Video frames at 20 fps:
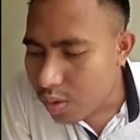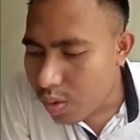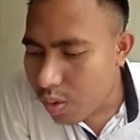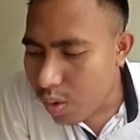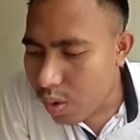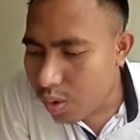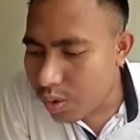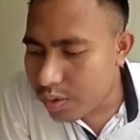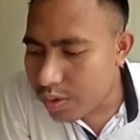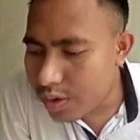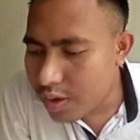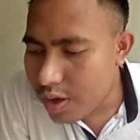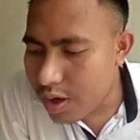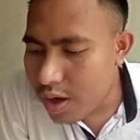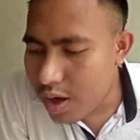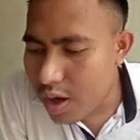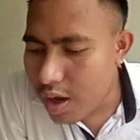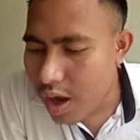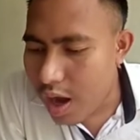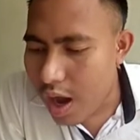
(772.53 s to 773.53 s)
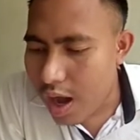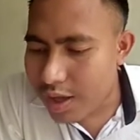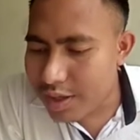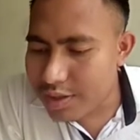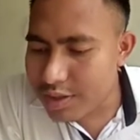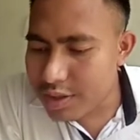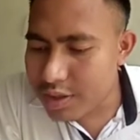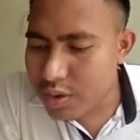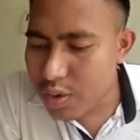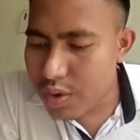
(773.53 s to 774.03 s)
on the
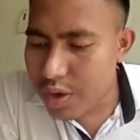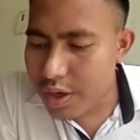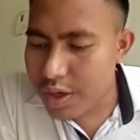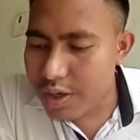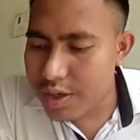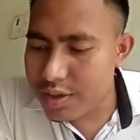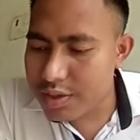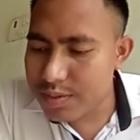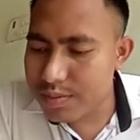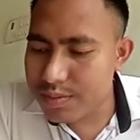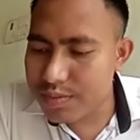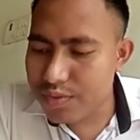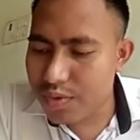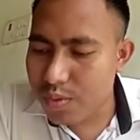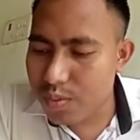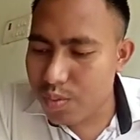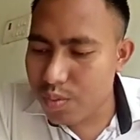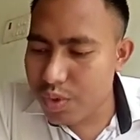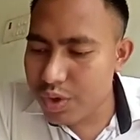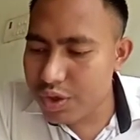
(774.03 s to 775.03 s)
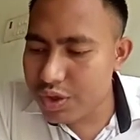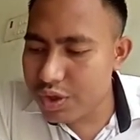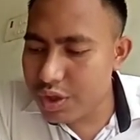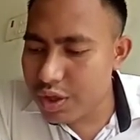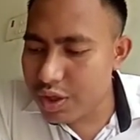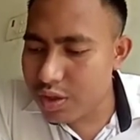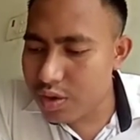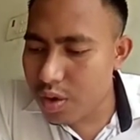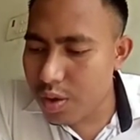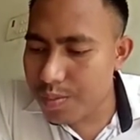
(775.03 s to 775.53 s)
other organisms from which
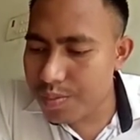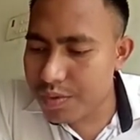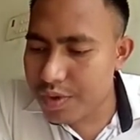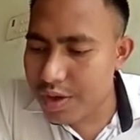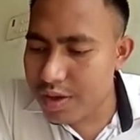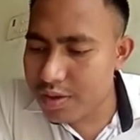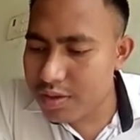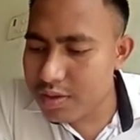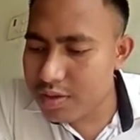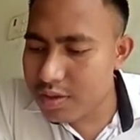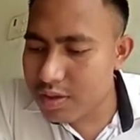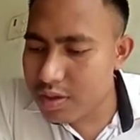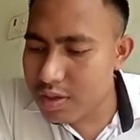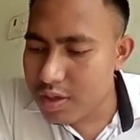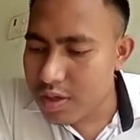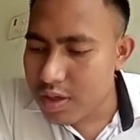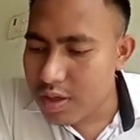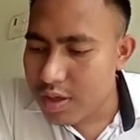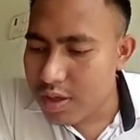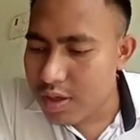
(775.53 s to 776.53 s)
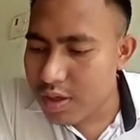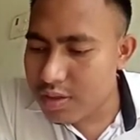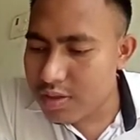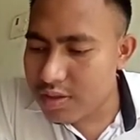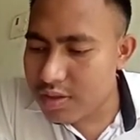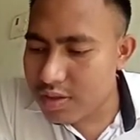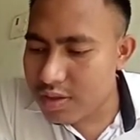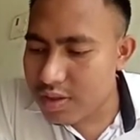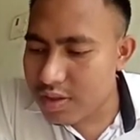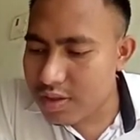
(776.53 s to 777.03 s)
it obtains its
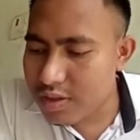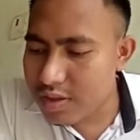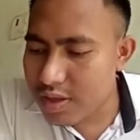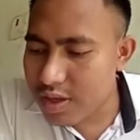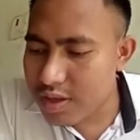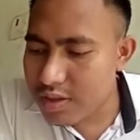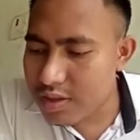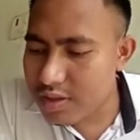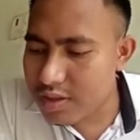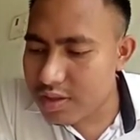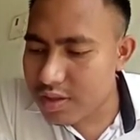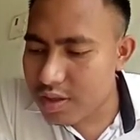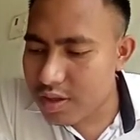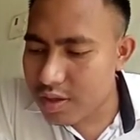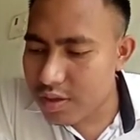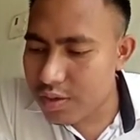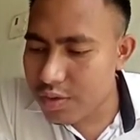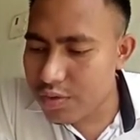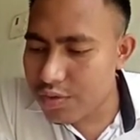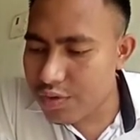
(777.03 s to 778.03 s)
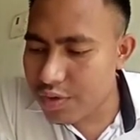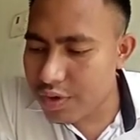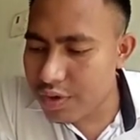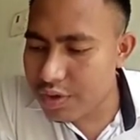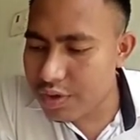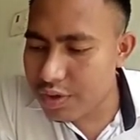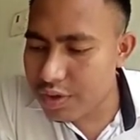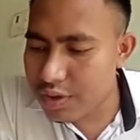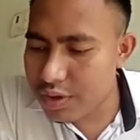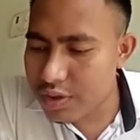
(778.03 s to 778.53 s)
synthesized
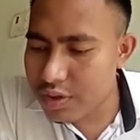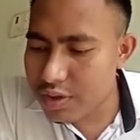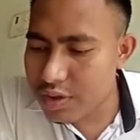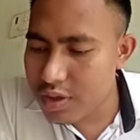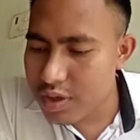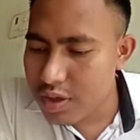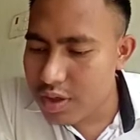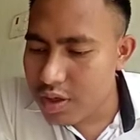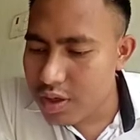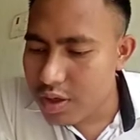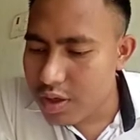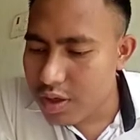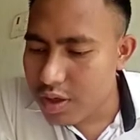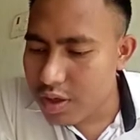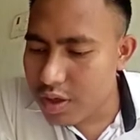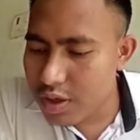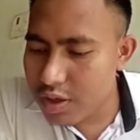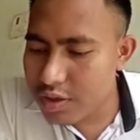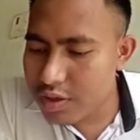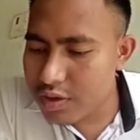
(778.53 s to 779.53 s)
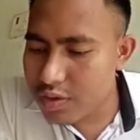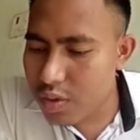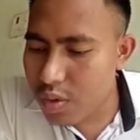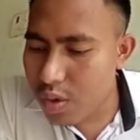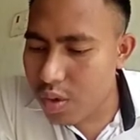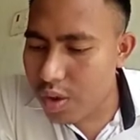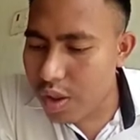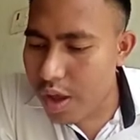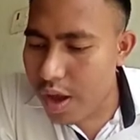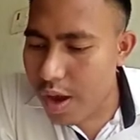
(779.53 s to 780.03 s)
nutrition, it's
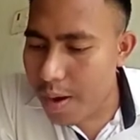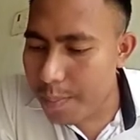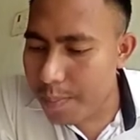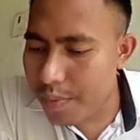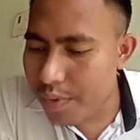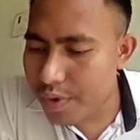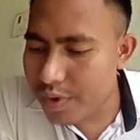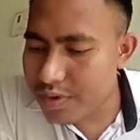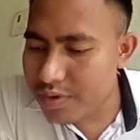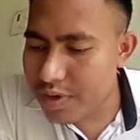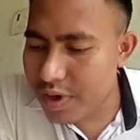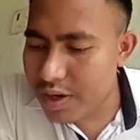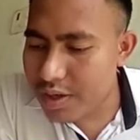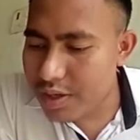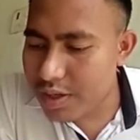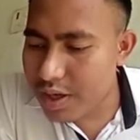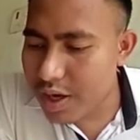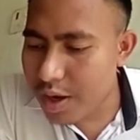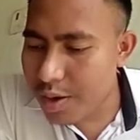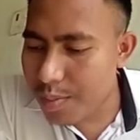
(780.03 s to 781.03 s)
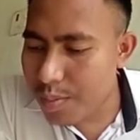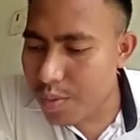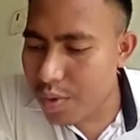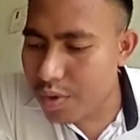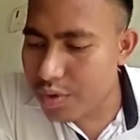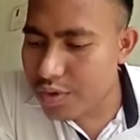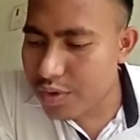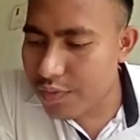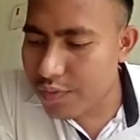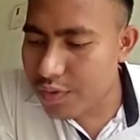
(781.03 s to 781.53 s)
called a parasitic, and
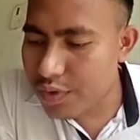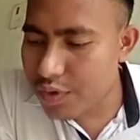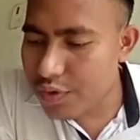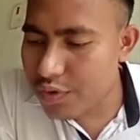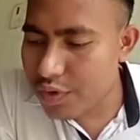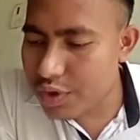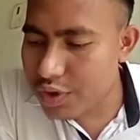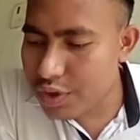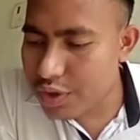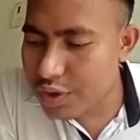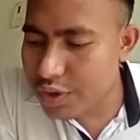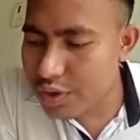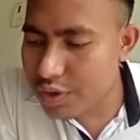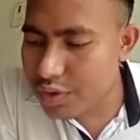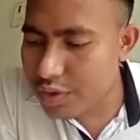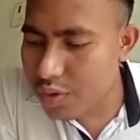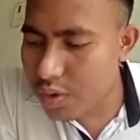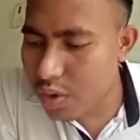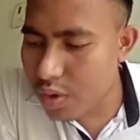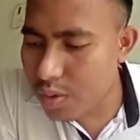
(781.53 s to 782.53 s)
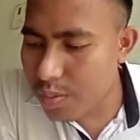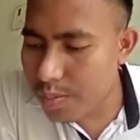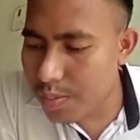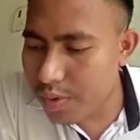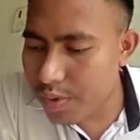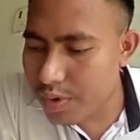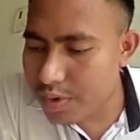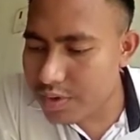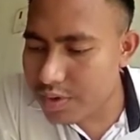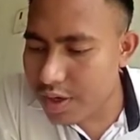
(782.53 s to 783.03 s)
mode of nutrition is called
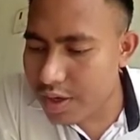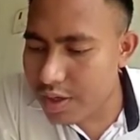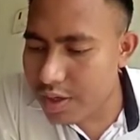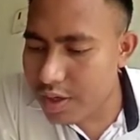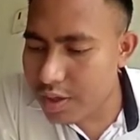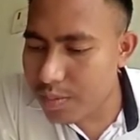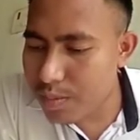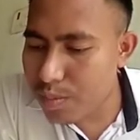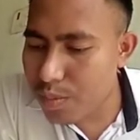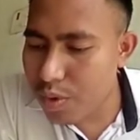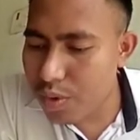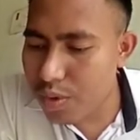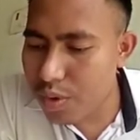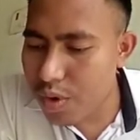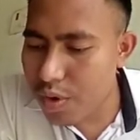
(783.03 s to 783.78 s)
parasitic mode